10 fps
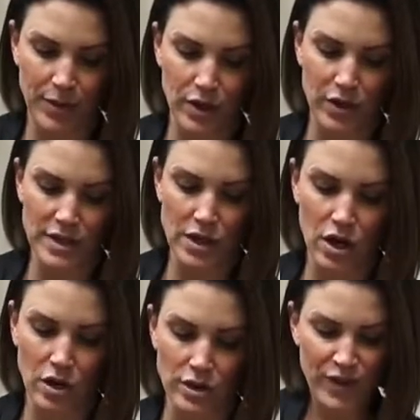peel that's
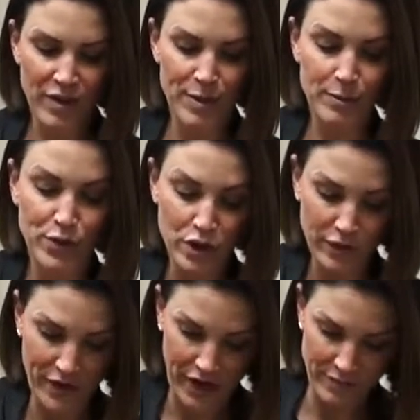called VIP
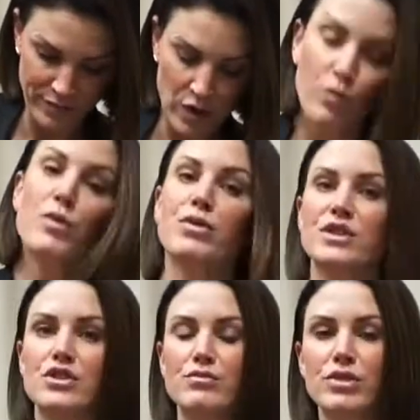Purify with
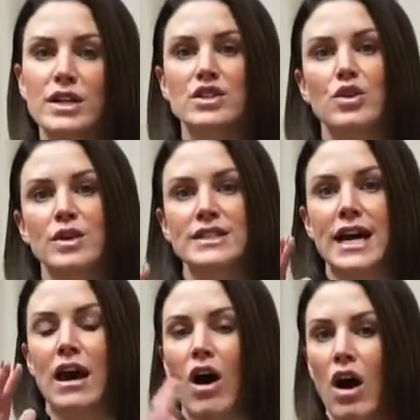Precision Plus. So it's
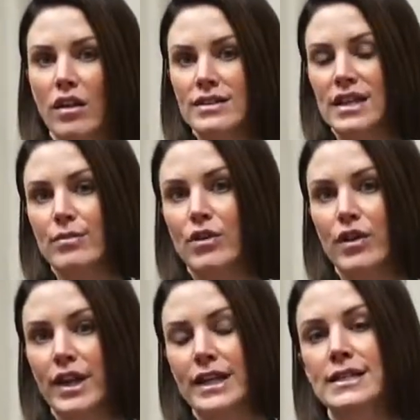got all the same
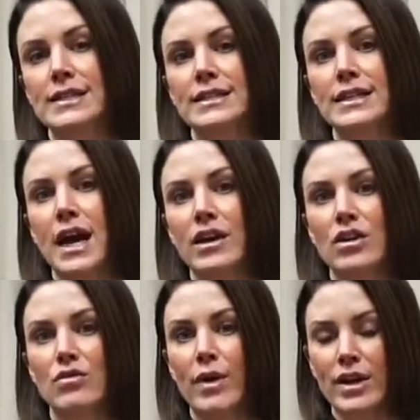ingredients. It's got
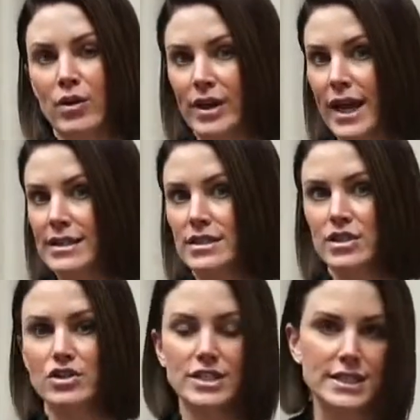your retinoic
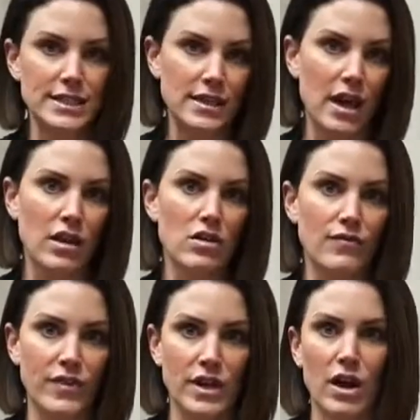acid, your TCA, your
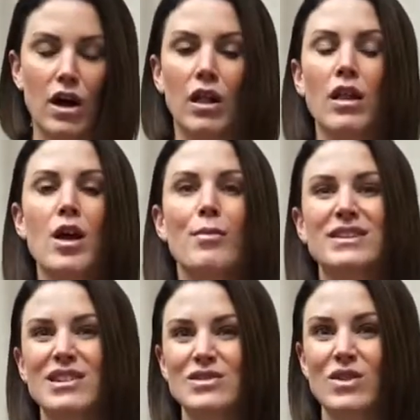phenol, but
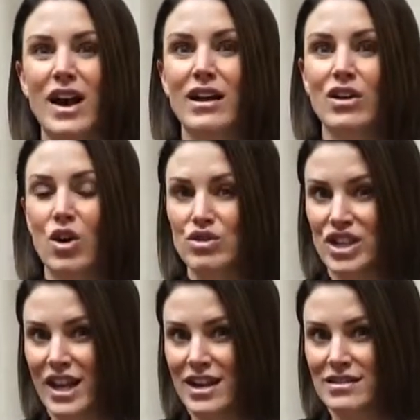it's also got
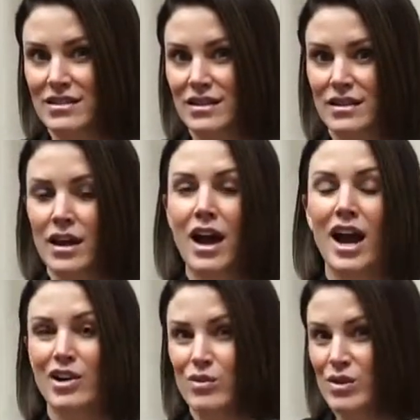kojic acid,
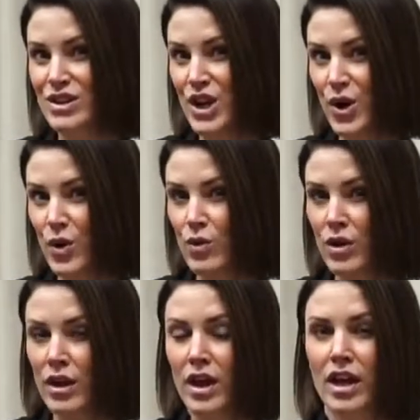
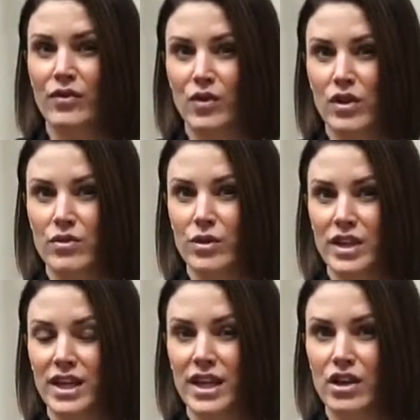hydroquinone, and a few other
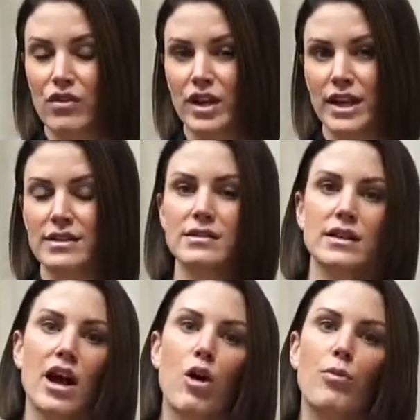really key ingredients that's
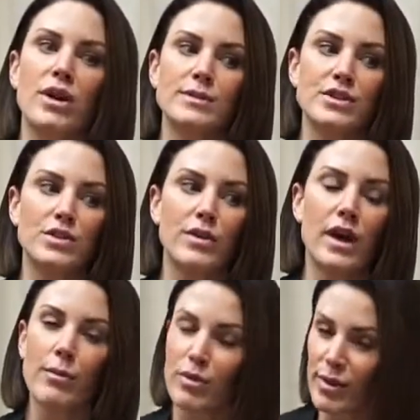going to help, especially with
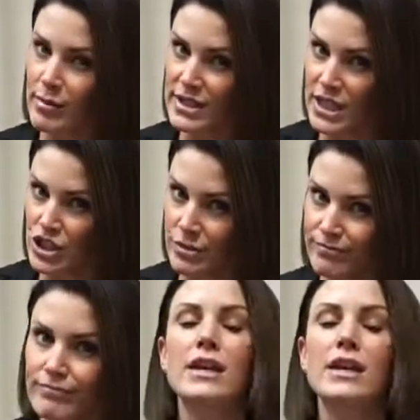hyperpigmentation.